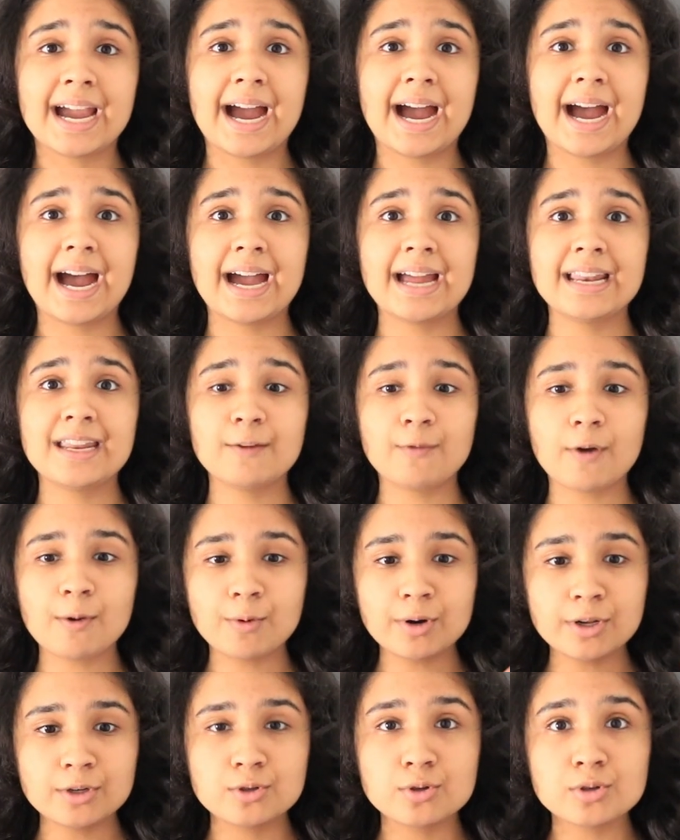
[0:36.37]
And if I
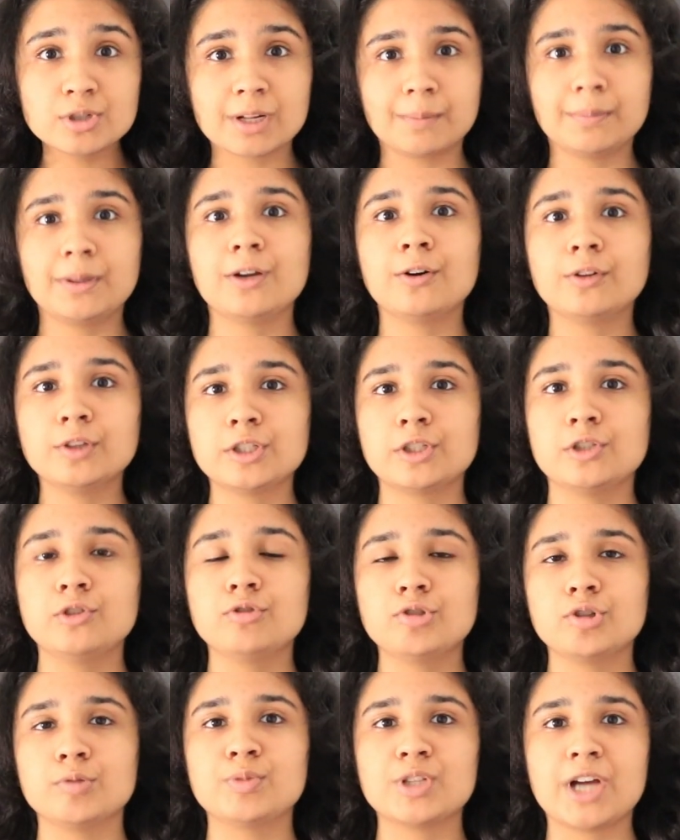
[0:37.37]
want to do something on this
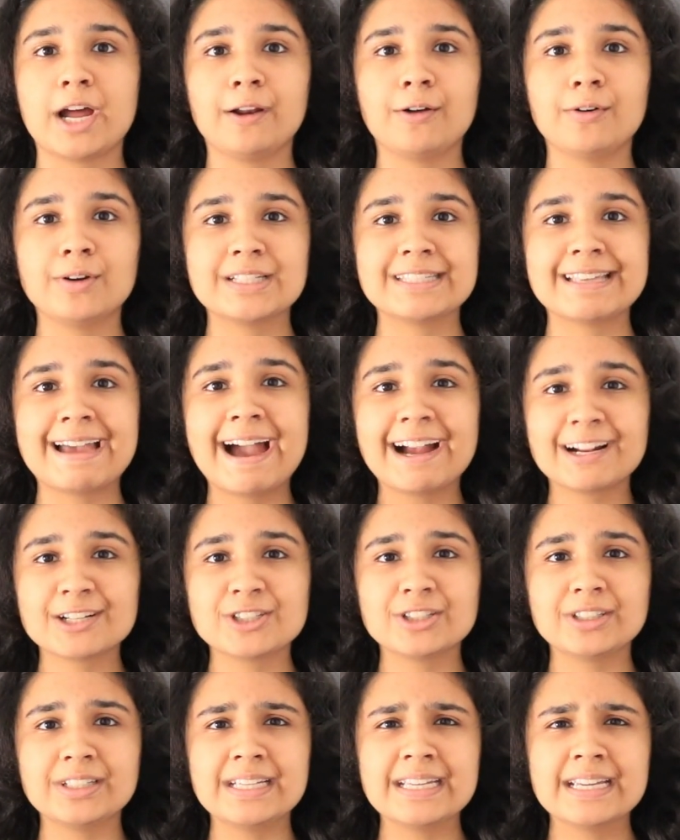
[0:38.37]
YouTube channel, it's
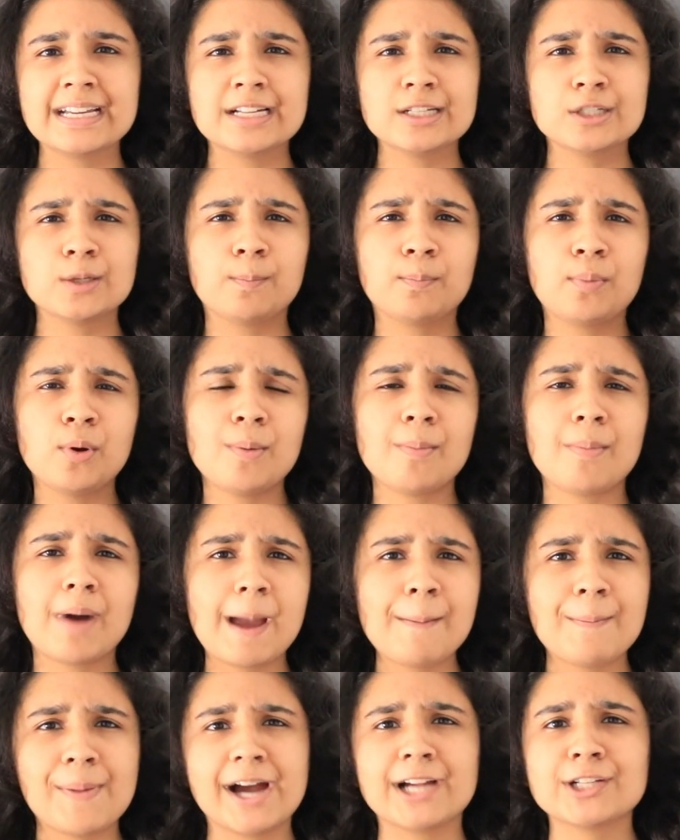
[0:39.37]
actually to put
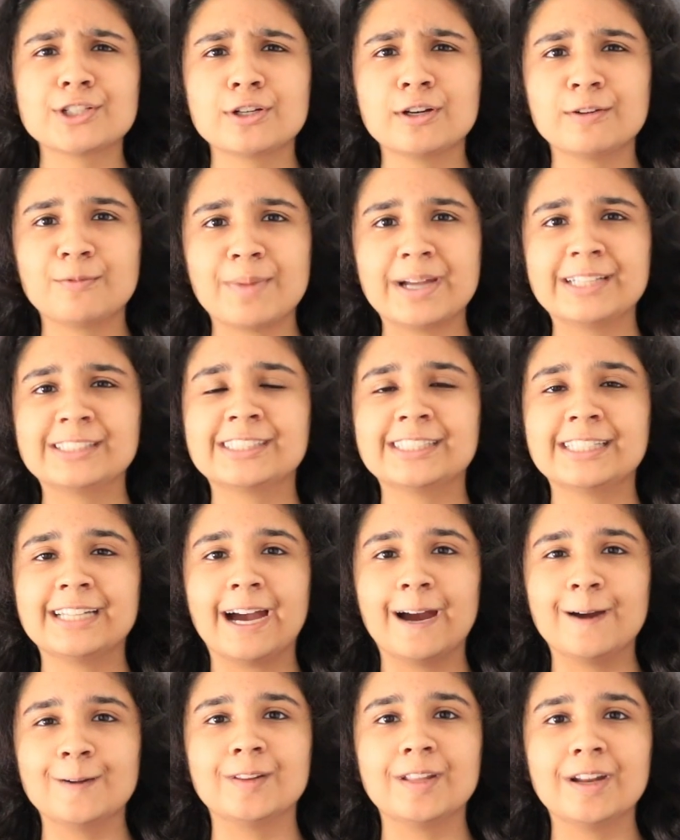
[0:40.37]
my passion of medicine
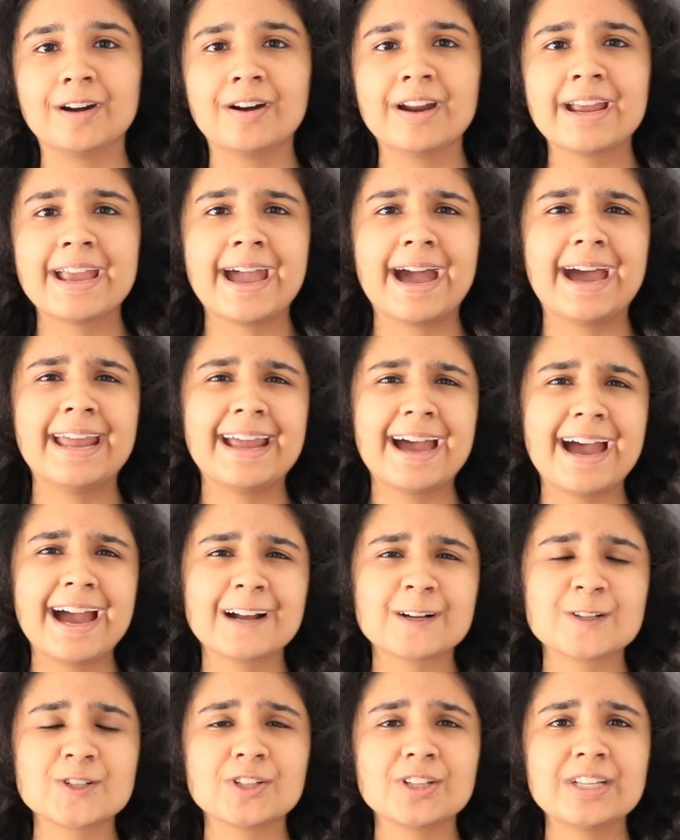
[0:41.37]
out there and
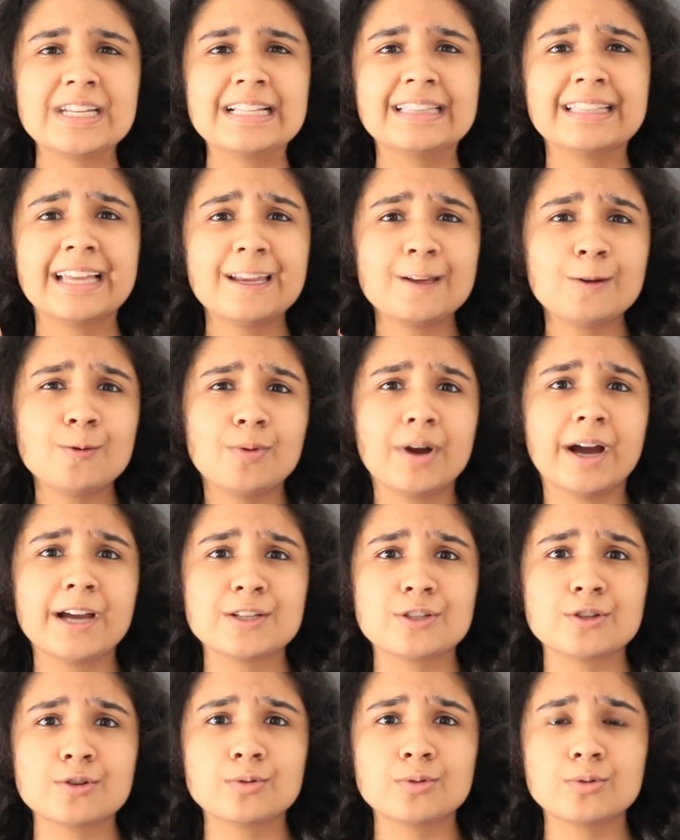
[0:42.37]
actually let you
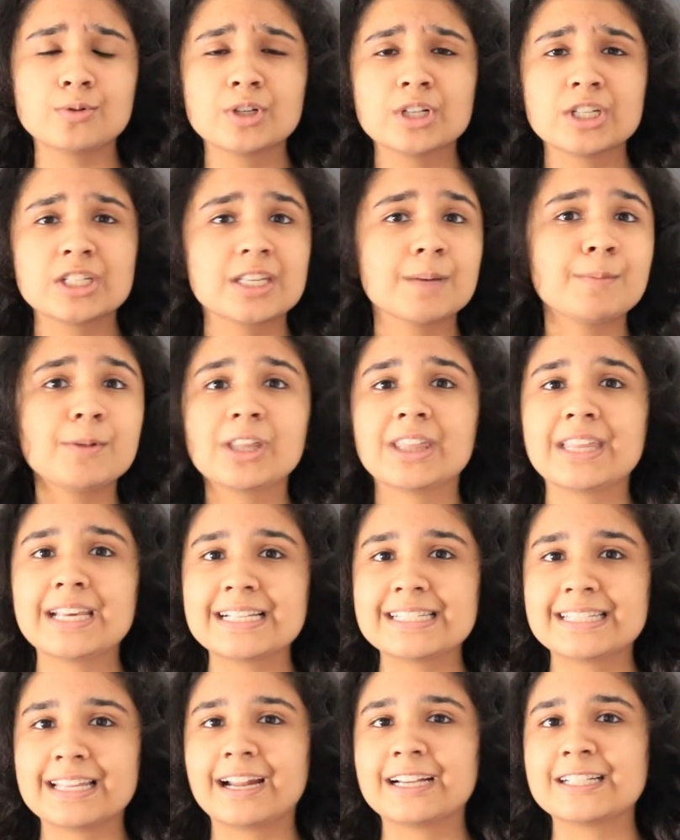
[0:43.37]
guys know some of the
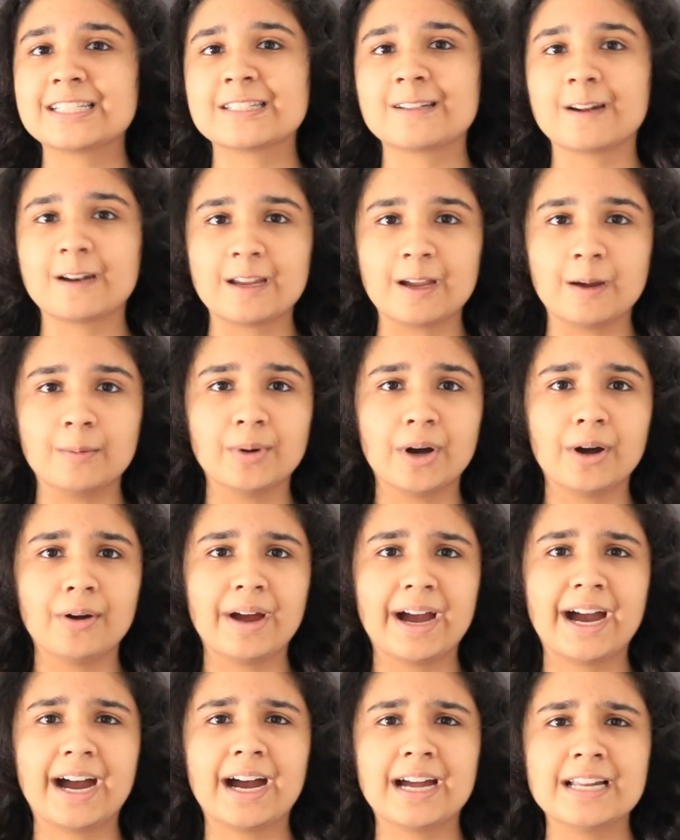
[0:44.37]
things that I study
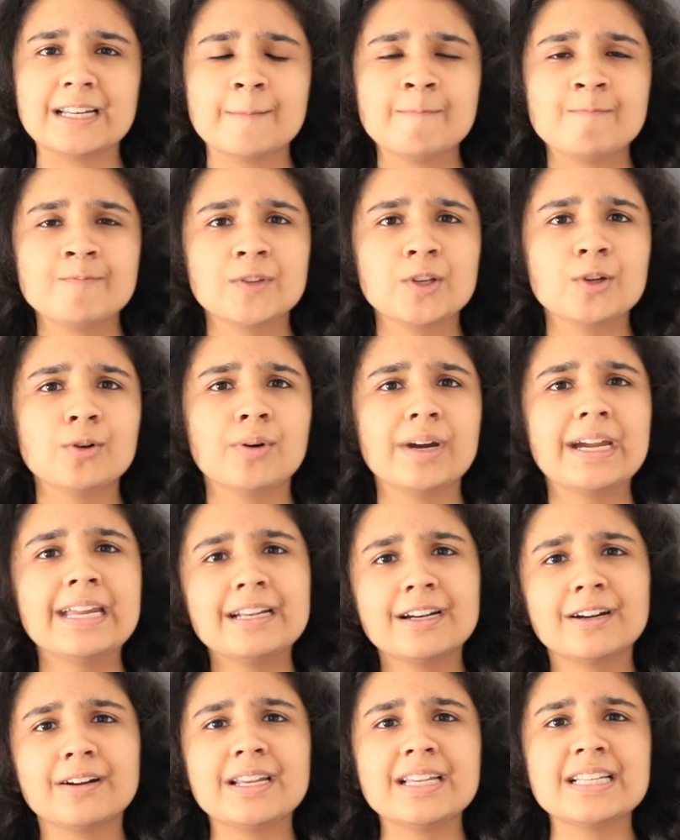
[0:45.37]
about, and you know,
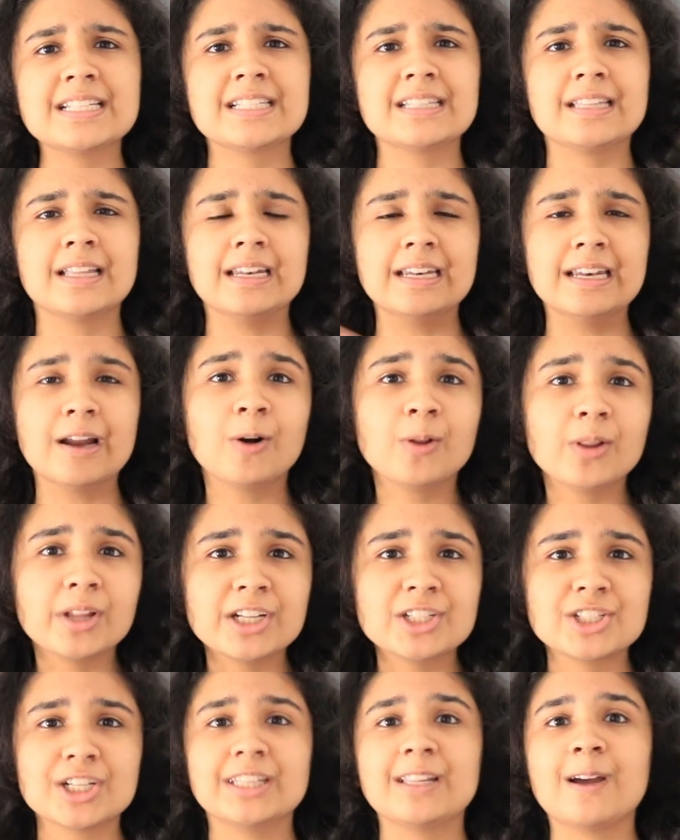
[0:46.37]
increase the
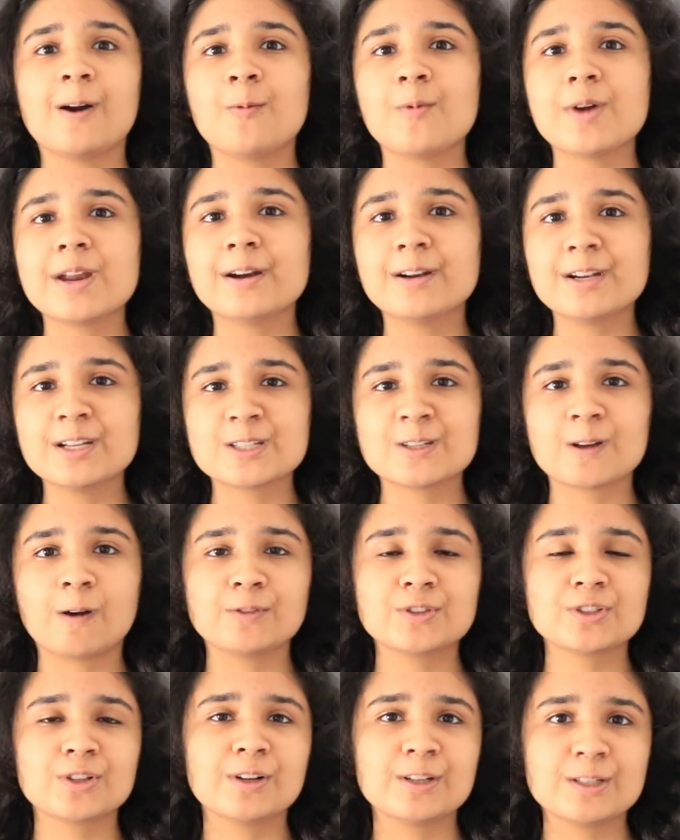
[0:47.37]
knowledge and the awareness
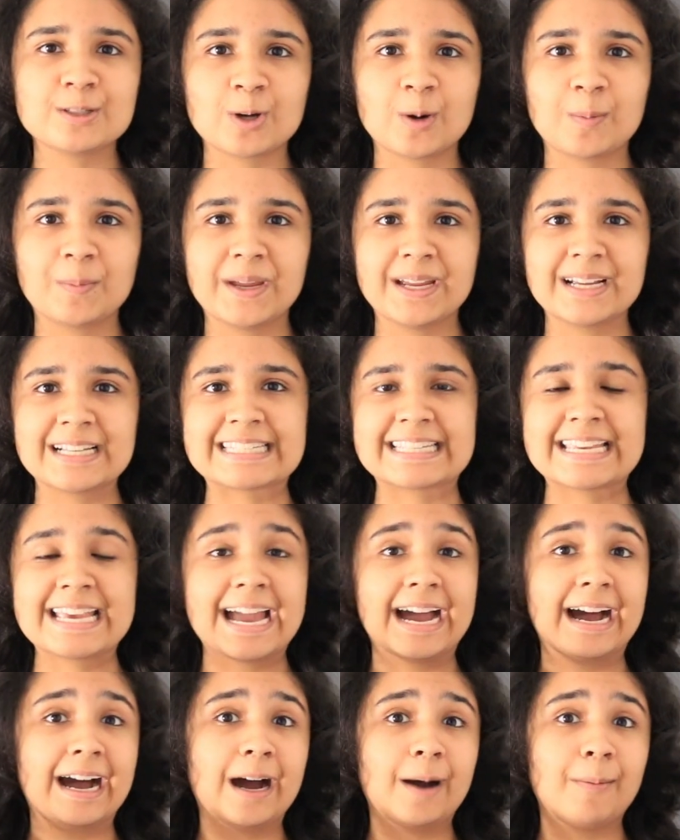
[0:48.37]
of certain topics
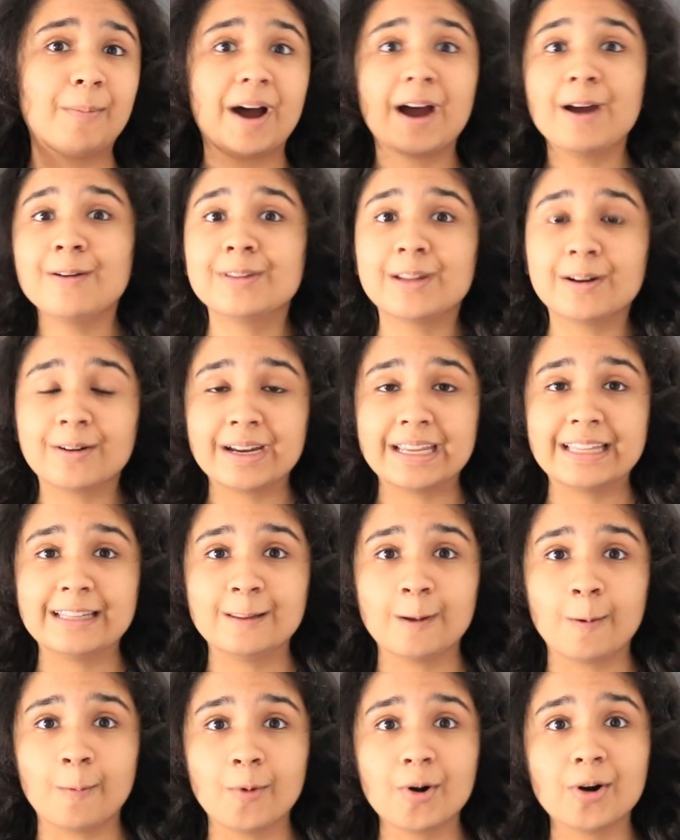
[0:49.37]
out there
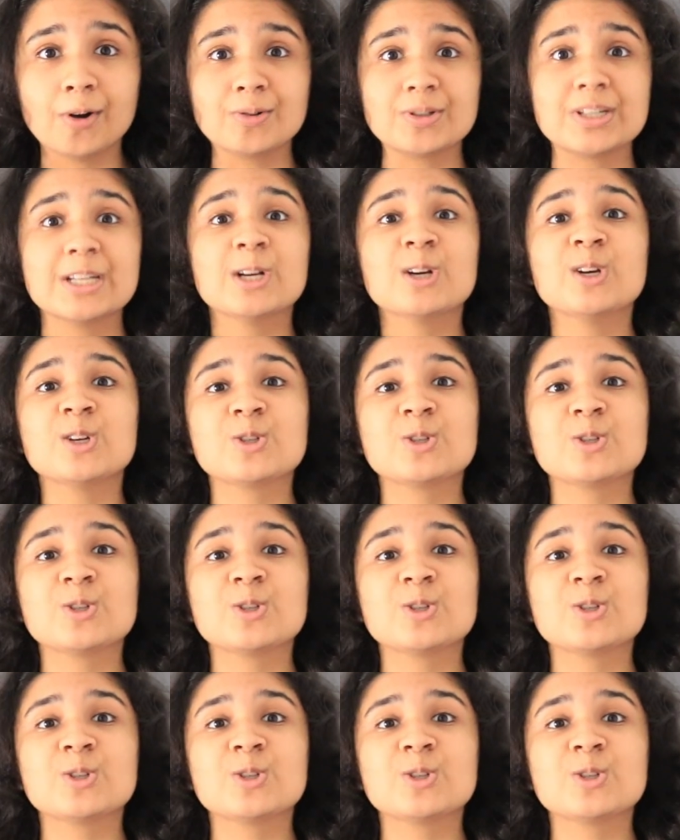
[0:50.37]
in the world.